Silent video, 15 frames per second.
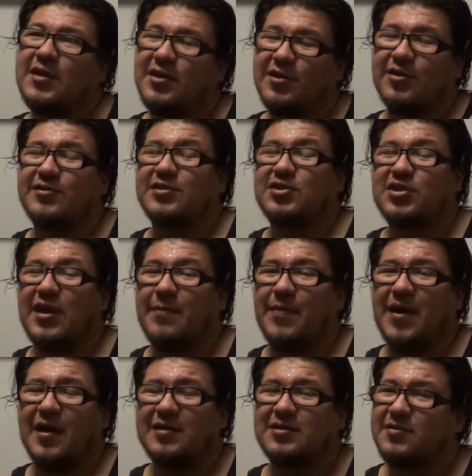go in this giant
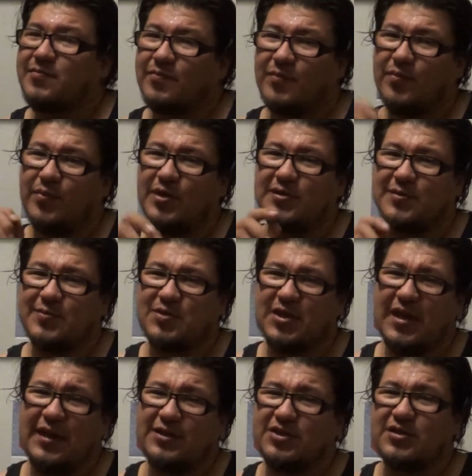box, put in some
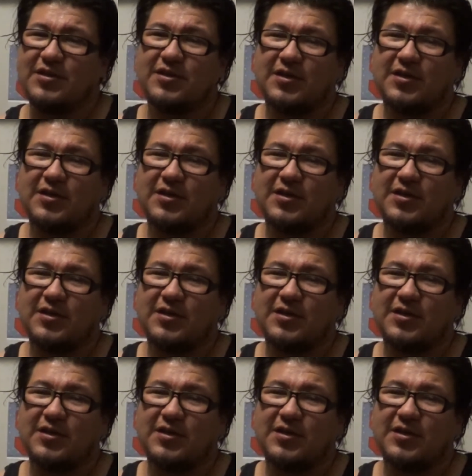change,